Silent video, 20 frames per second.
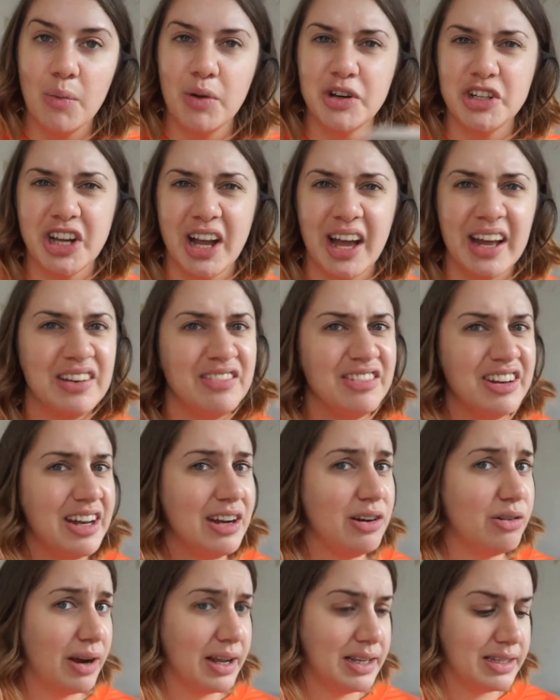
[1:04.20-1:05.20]
which I had a really
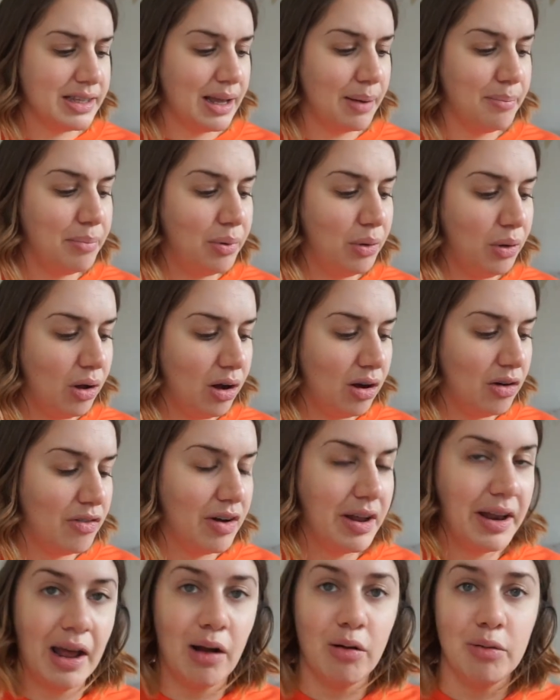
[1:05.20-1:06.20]
great sample of,
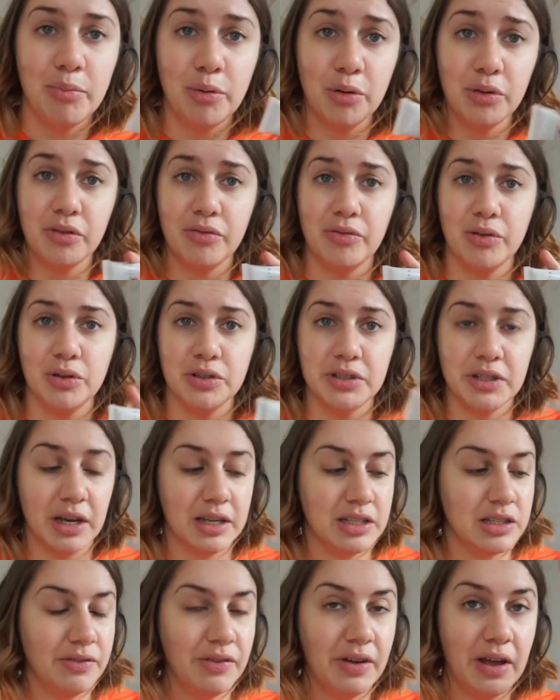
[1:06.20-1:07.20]
and now I bought the full
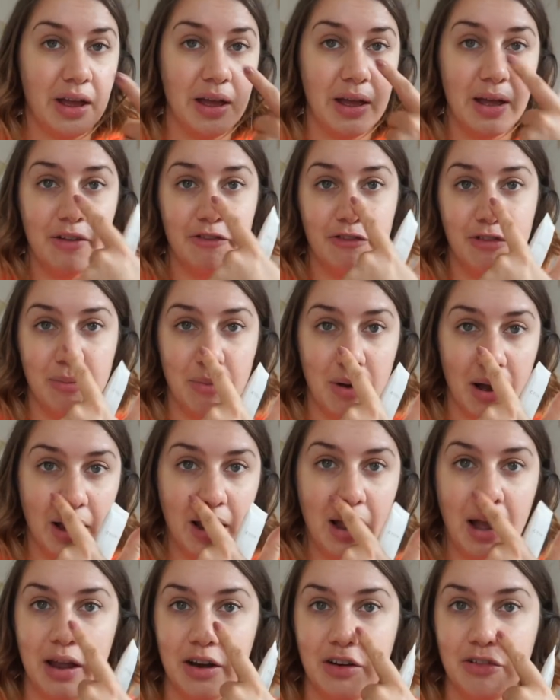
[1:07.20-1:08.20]
size of it for my
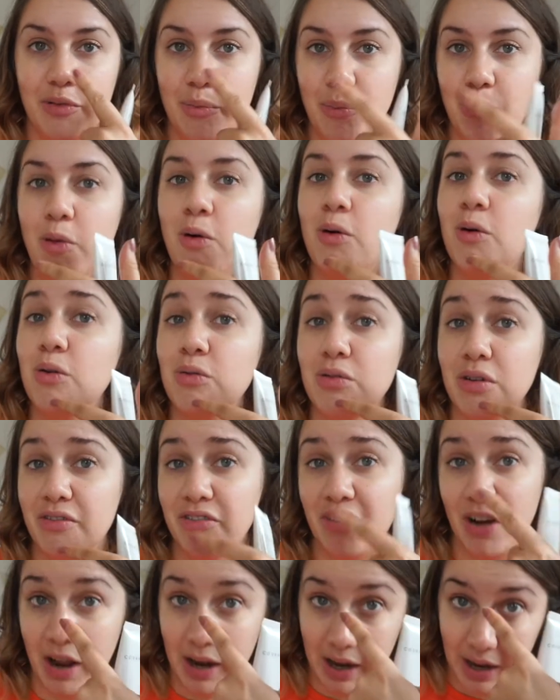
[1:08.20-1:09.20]
kind of pore
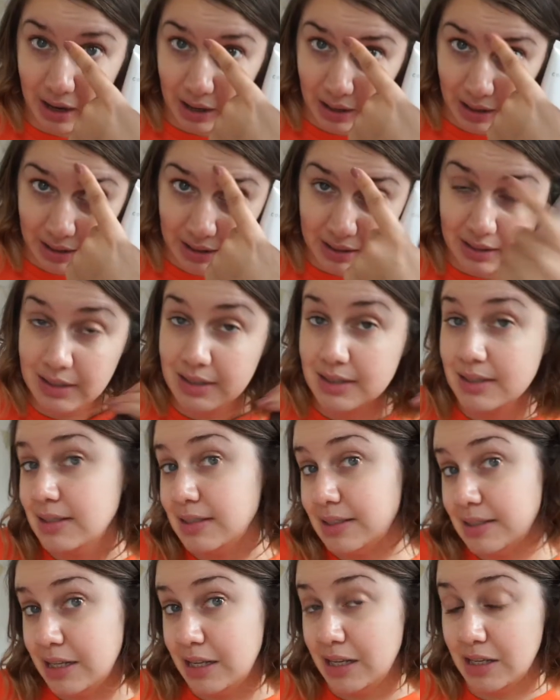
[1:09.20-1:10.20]
refining
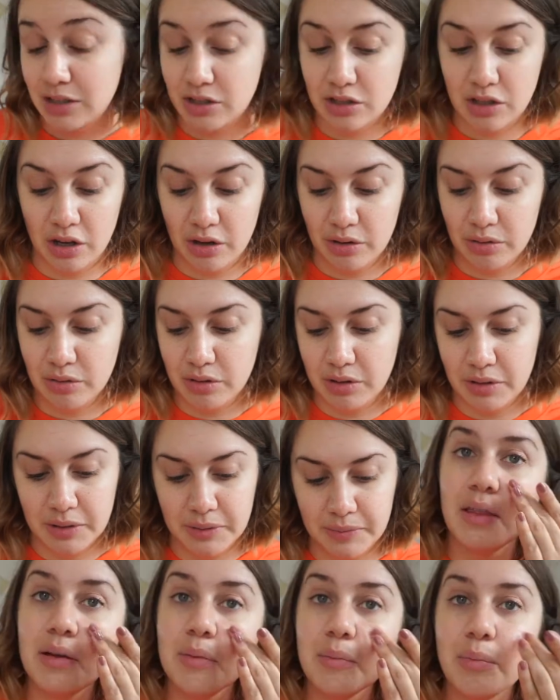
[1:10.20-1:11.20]
T-zone.
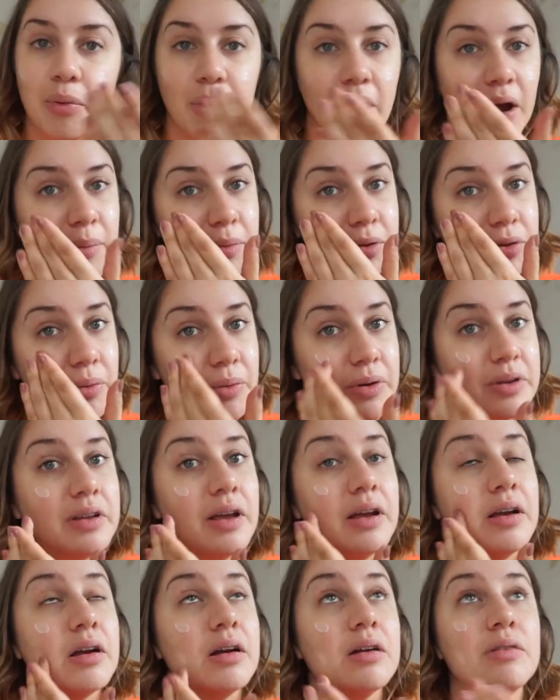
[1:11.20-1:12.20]
I think primer's always
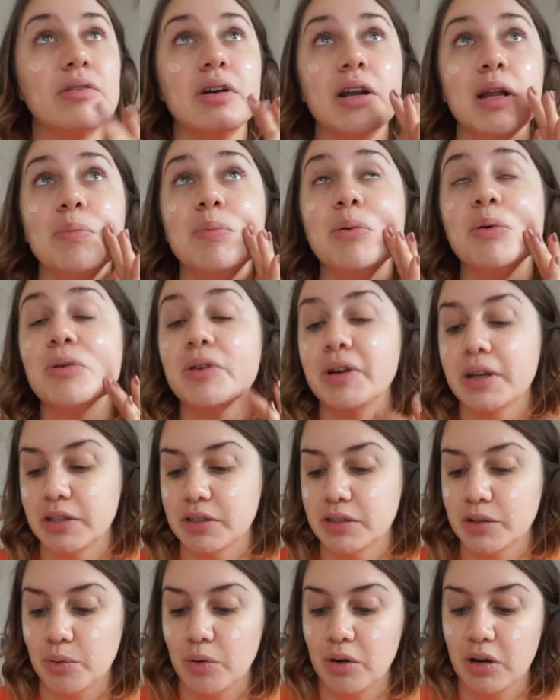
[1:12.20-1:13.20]
like really boring
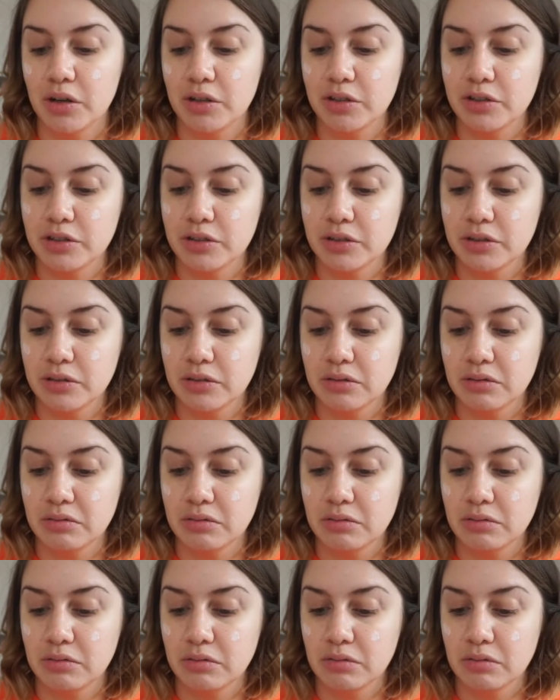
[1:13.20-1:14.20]
to watch.
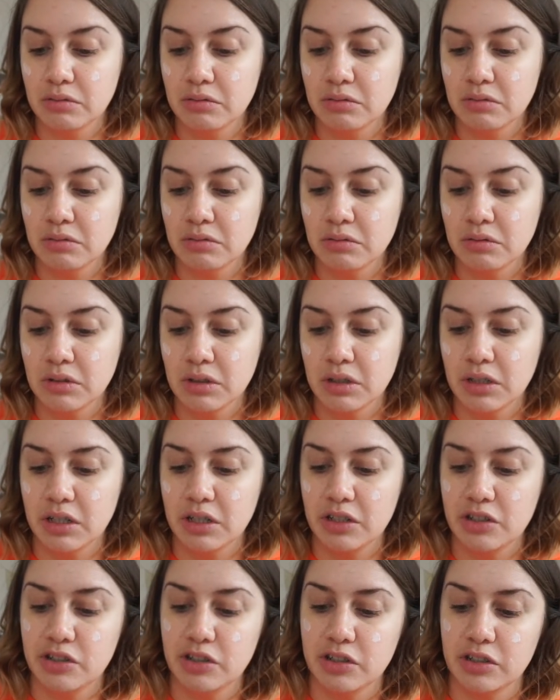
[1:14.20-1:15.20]

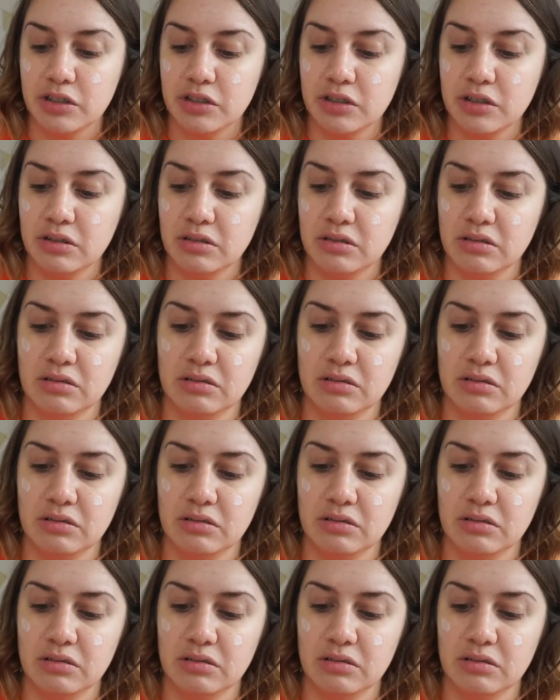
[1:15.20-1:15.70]
It's just